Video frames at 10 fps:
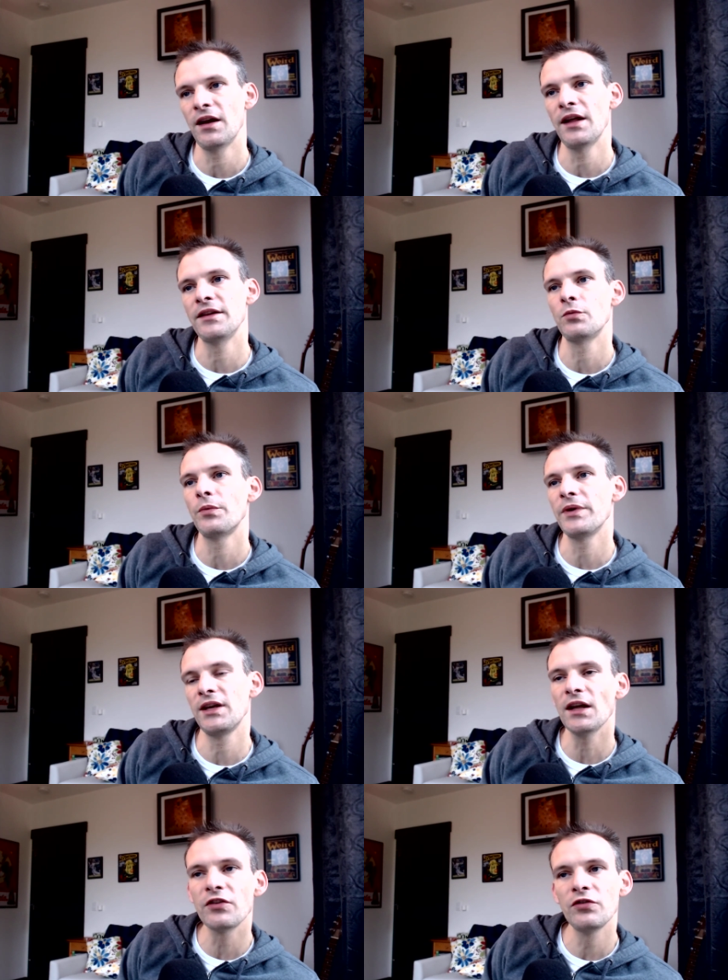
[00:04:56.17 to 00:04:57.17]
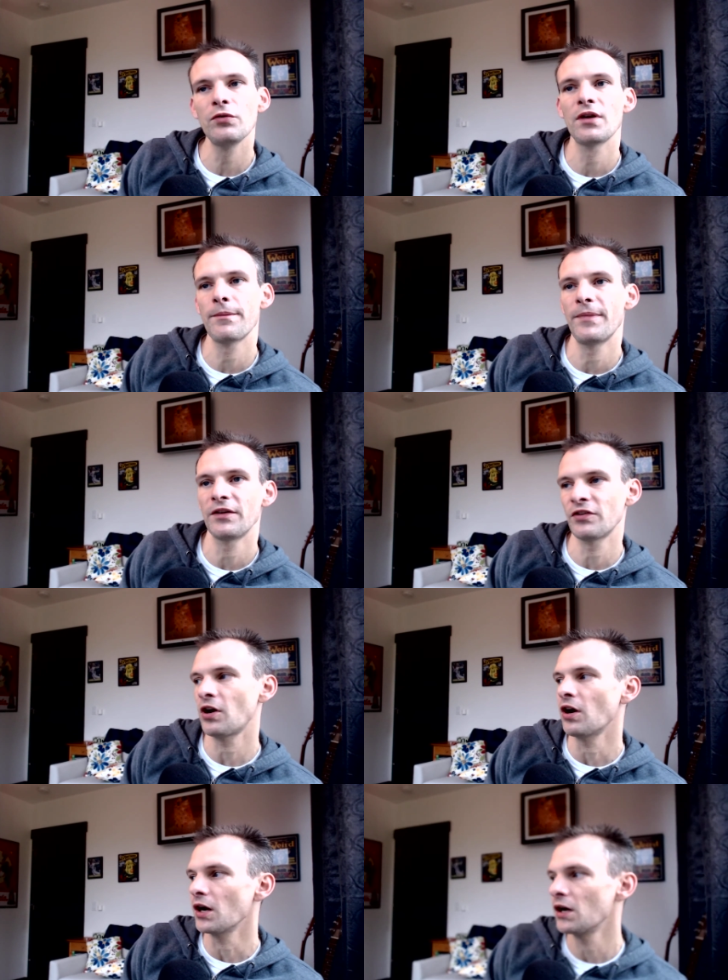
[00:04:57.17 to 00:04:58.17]
And then when we get to the
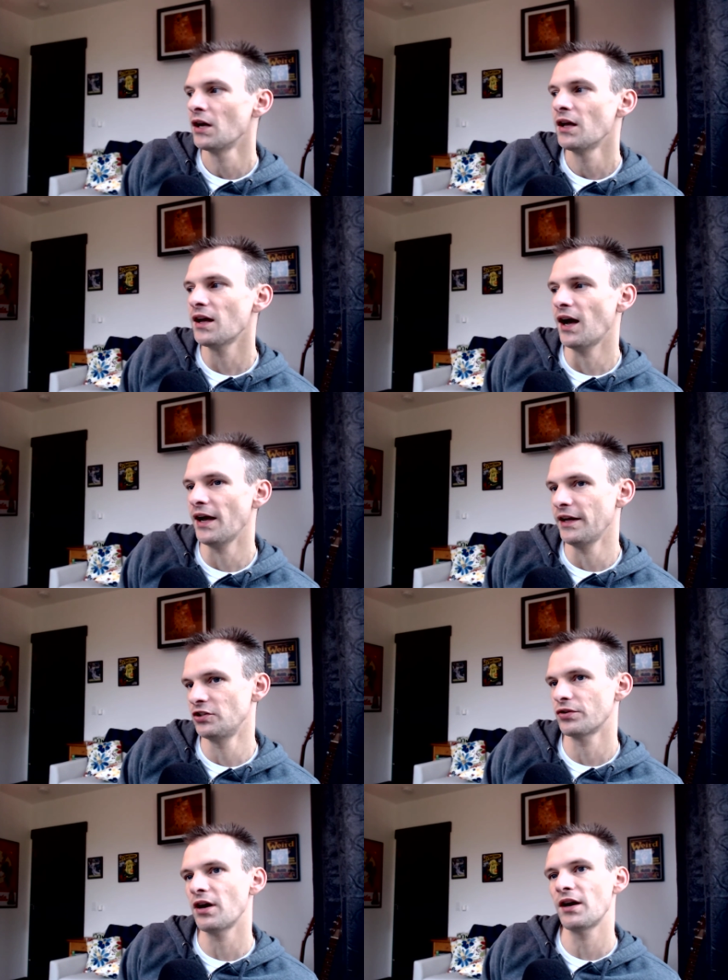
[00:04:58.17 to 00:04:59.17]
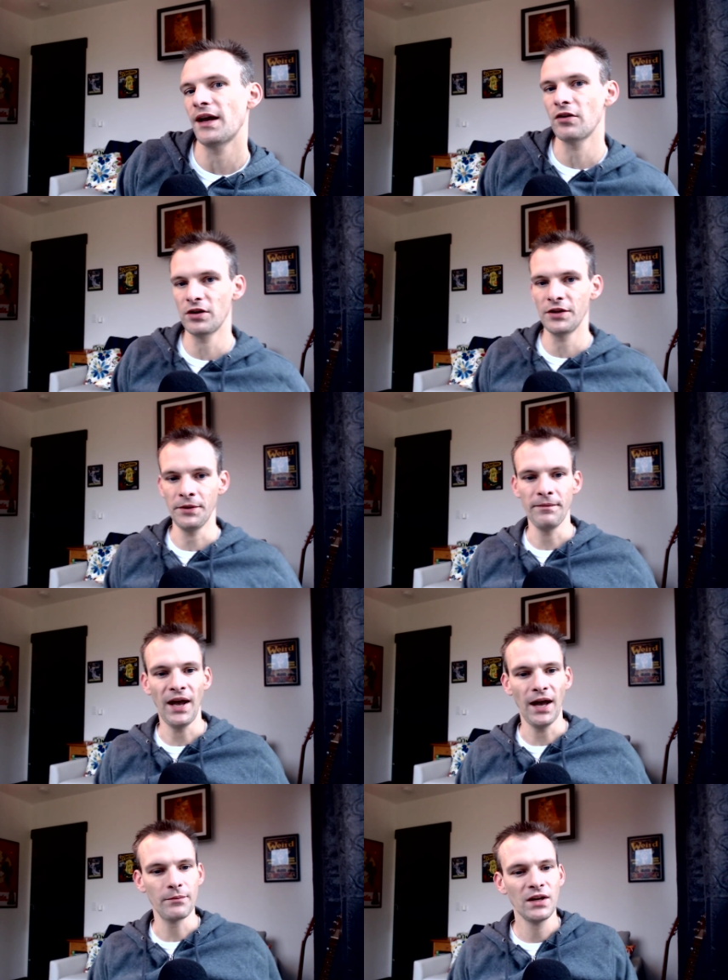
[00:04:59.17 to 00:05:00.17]
bazaar, I draw it out on the
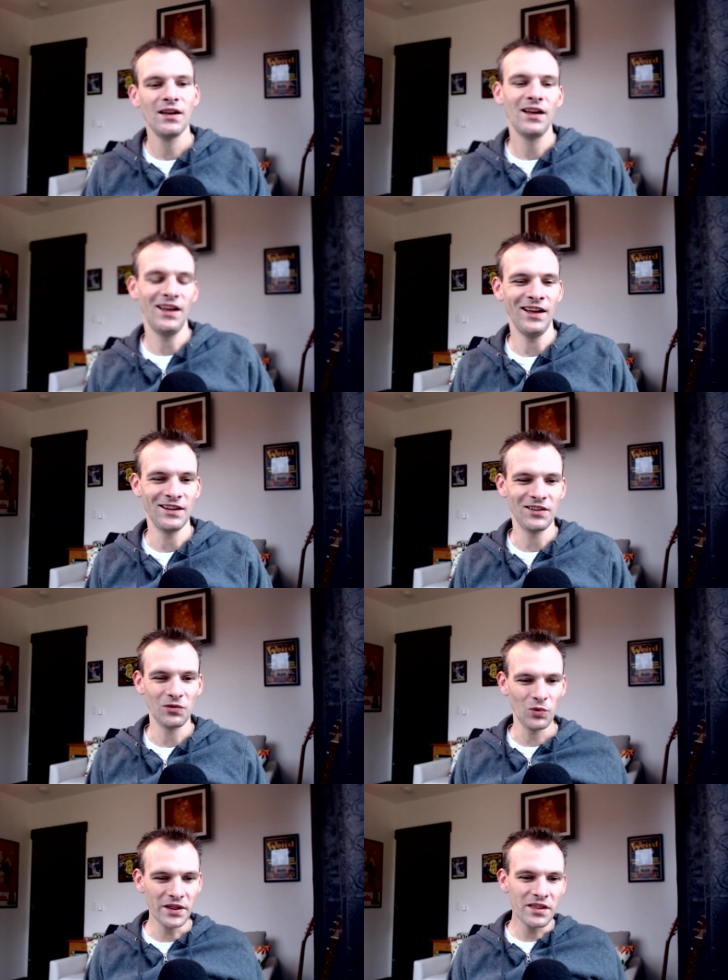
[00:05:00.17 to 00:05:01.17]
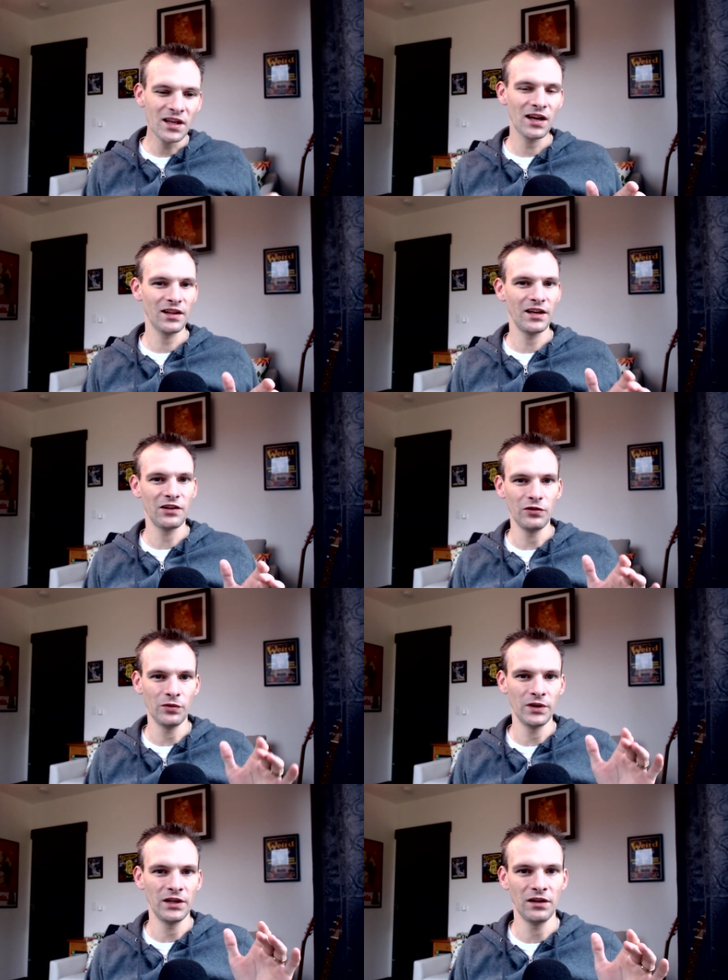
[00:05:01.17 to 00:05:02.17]
map and one thing I like
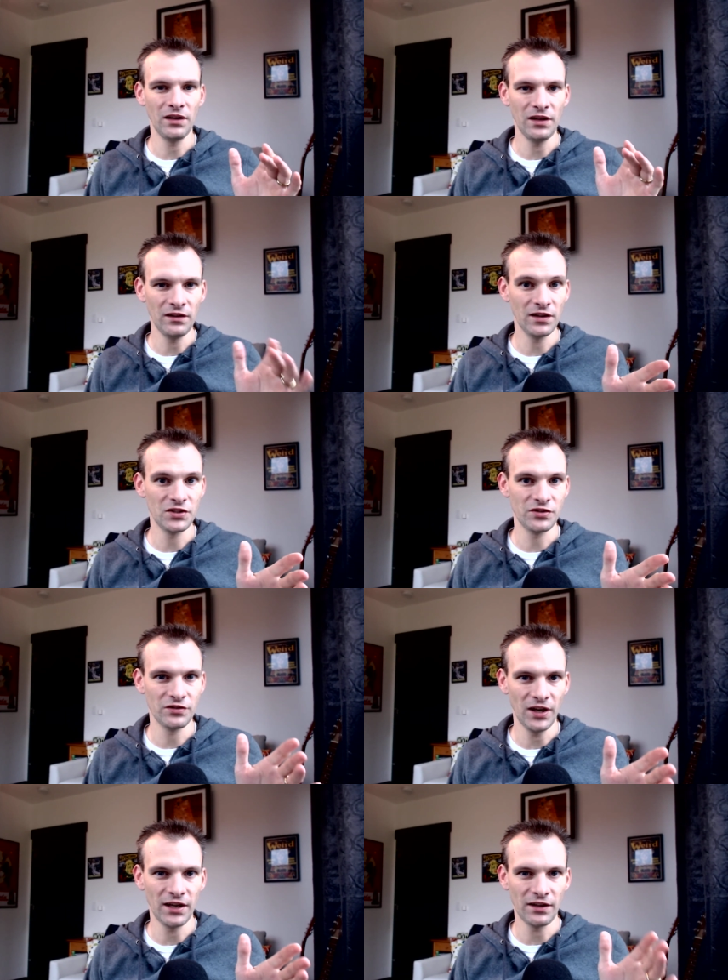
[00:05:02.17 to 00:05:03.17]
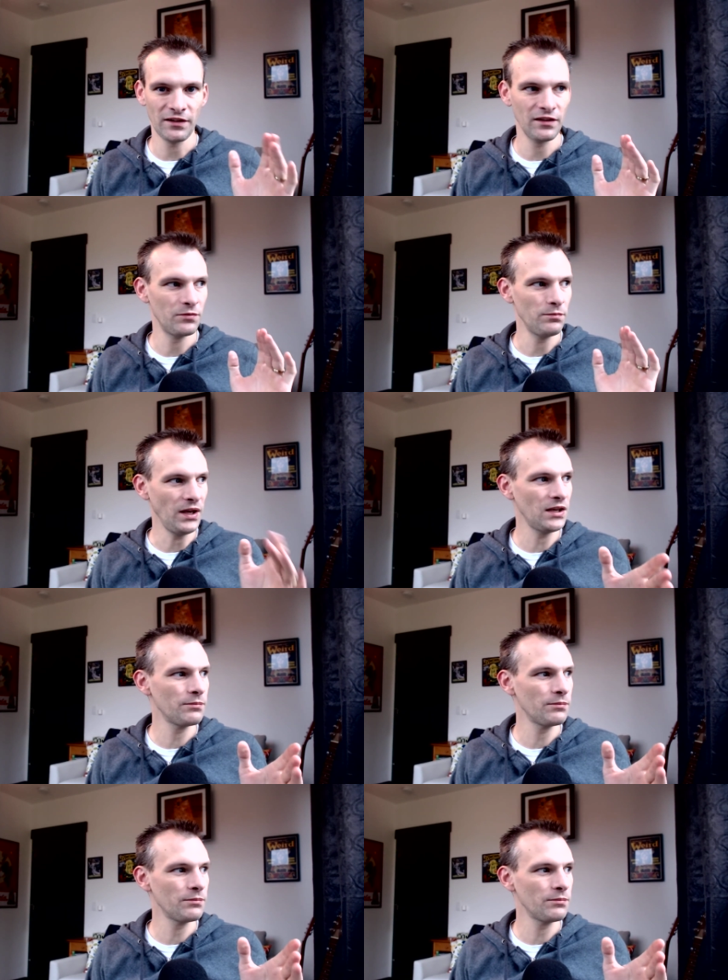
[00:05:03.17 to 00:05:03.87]
doing in Dungeons and Dragons is making